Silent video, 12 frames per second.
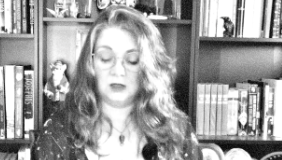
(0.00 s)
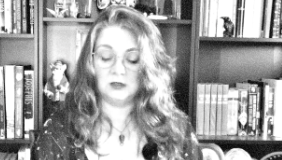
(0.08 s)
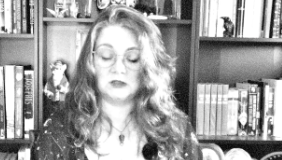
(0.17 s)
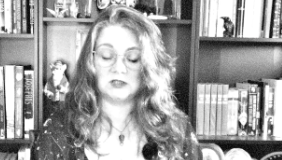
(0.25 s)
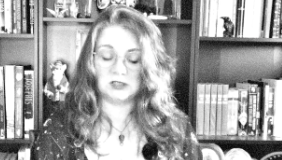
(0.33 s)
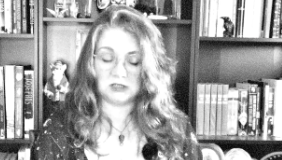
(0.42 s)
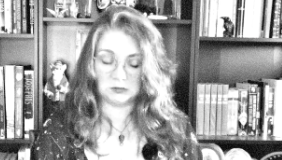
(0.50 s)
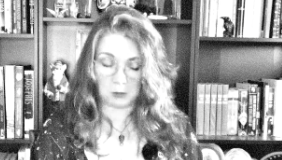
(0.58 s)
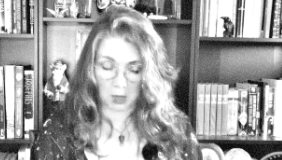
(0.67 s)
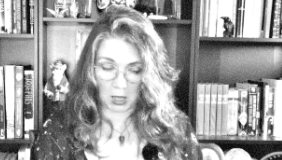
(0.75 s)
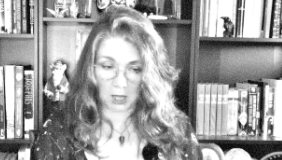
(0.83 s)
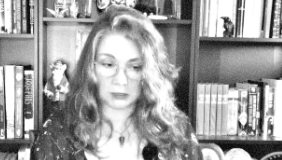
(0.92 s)

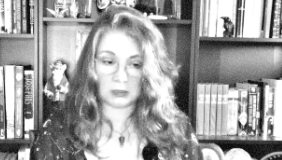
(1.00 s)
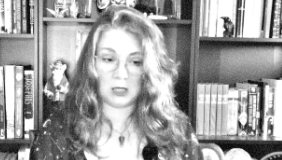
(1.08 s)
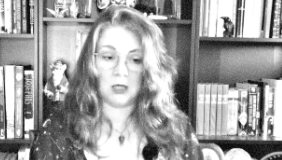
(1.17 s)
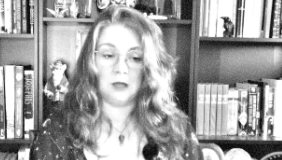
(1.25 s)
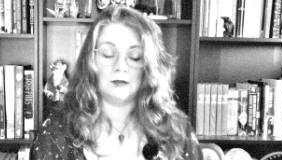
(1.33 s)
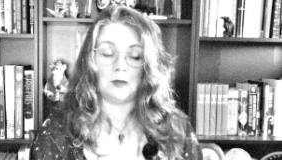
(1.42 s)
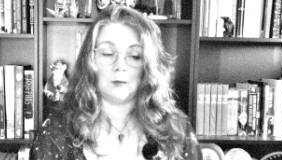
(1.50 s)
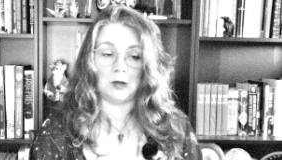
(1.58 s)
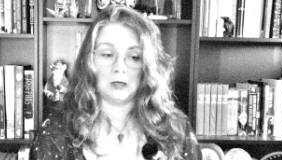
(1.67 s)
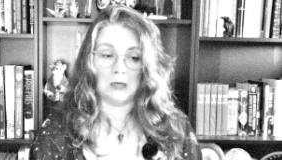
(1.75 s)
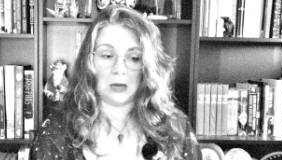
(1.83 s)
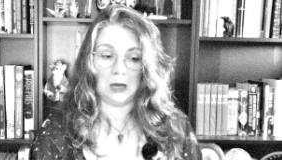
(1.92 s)
spot, that my
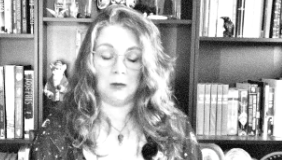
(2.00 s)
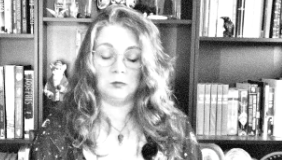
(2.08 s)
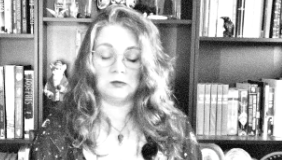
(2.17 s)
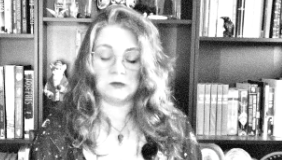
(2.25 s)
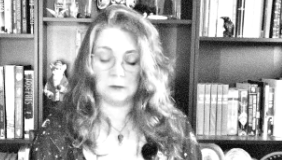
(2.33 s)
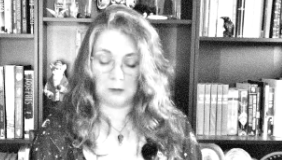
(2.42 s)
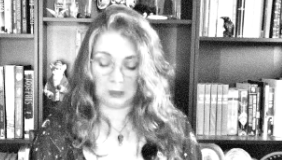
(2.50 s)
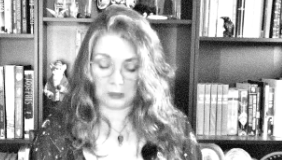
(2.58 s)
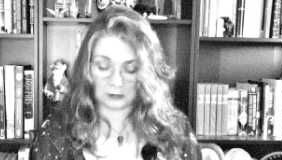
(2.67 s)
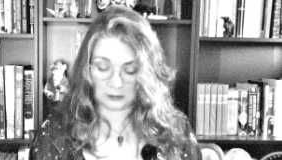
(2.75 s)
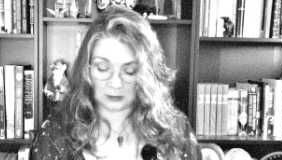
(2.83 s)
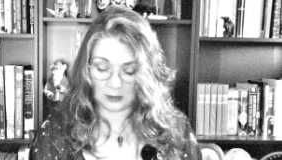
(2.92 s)
name was
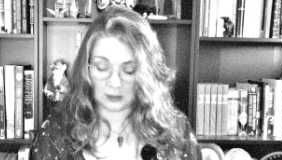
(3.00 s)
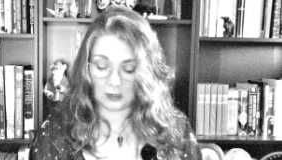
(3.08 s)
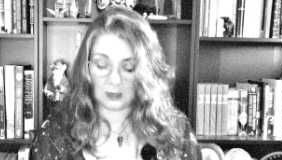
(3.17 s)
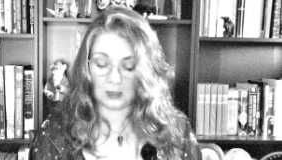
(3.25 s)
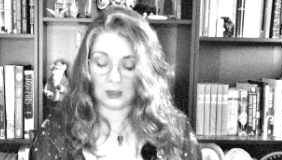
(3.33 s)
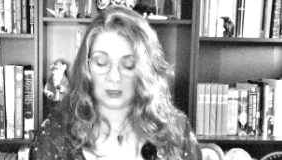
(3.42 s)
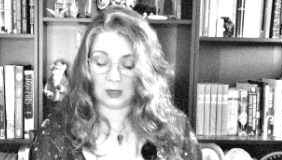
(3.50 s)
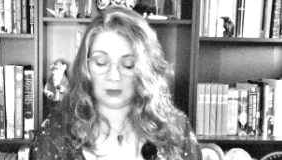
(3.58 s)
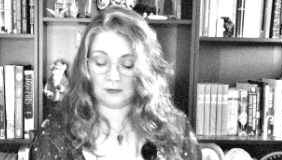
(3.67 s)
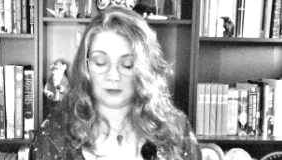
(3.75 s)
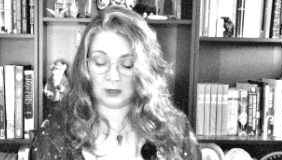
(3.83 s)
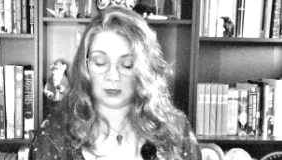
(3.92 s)
Amanda,
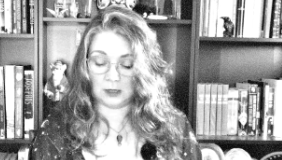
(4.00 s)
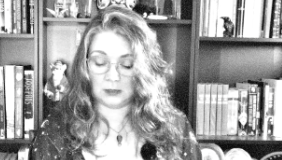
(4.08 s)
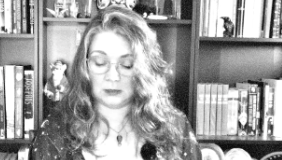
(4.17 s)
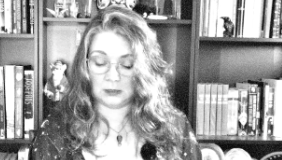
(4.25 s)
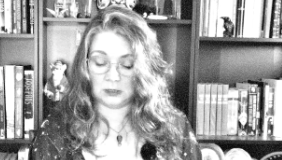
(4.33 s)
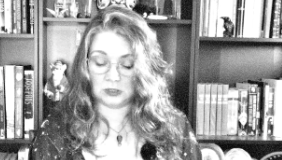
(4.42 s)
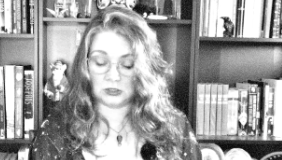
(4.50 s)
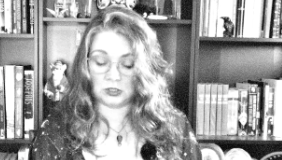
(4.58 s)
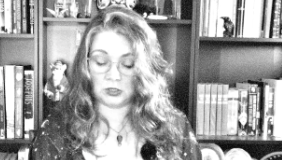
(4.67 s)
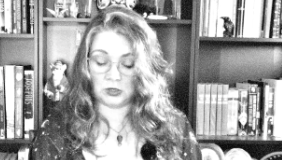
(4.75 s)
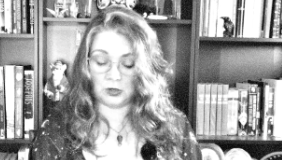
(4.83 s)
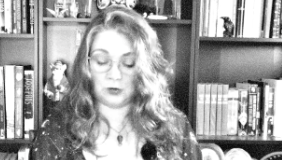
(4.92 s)
and that I needed to
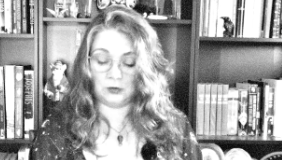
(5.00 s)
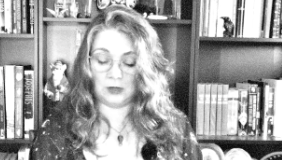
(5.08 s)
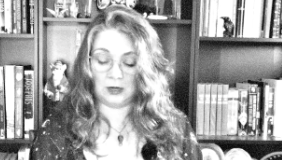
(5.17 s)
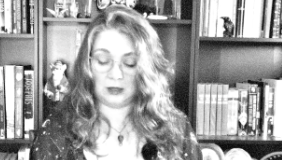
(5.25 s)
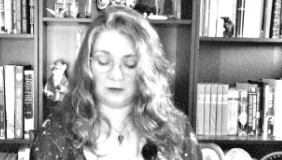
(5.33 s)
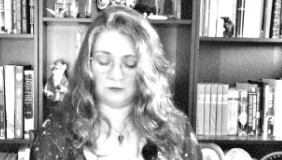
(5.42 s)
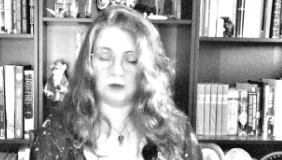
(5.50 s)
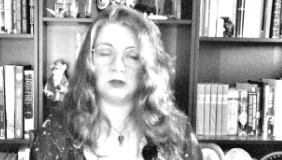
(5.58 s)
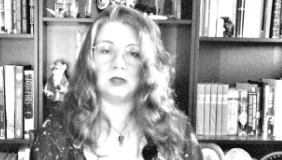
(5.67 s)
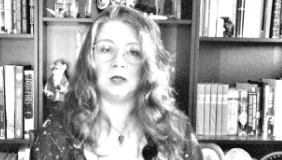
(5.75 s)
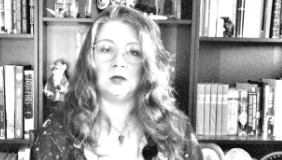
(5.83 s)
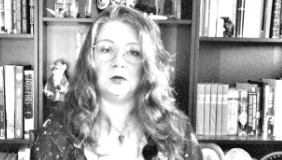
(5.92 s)
know that
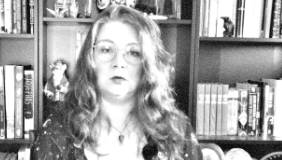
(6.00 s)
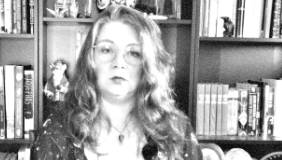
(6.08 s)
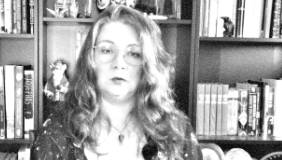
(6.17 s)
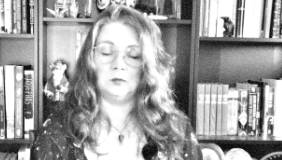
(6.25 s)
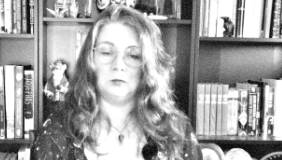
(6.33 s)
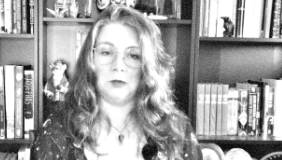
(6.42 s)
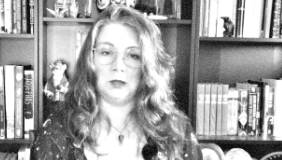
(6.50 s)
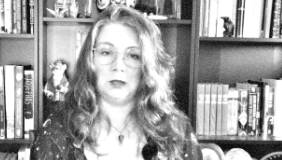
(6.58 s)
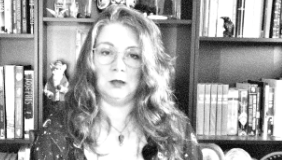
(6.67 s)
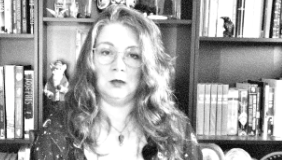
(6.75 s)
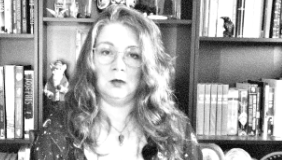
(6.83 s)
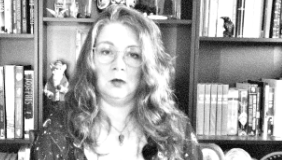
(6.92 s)
everything would
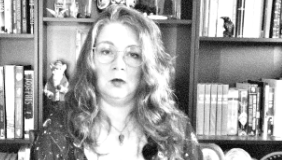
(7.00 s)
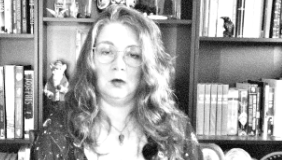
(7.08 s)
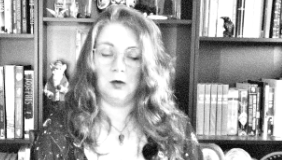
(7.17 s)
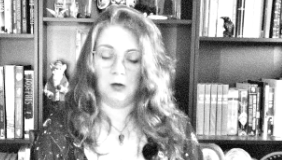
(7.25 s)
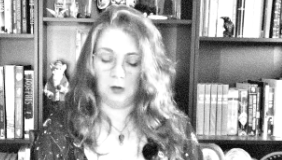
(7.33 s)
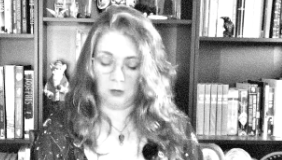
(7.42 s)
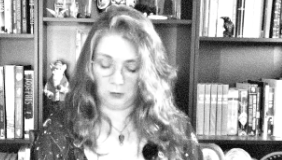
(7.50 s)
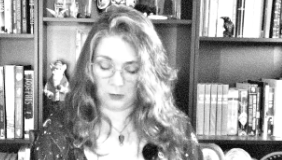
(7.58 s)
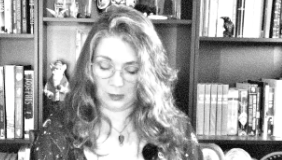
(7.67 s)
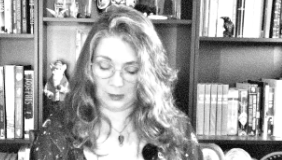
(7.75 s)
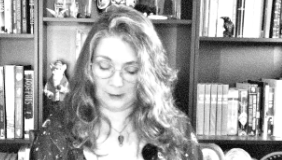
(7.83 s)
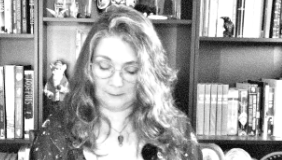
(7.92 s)
be all
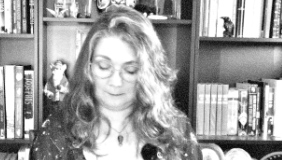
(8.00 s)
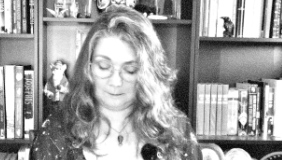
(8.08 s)
right.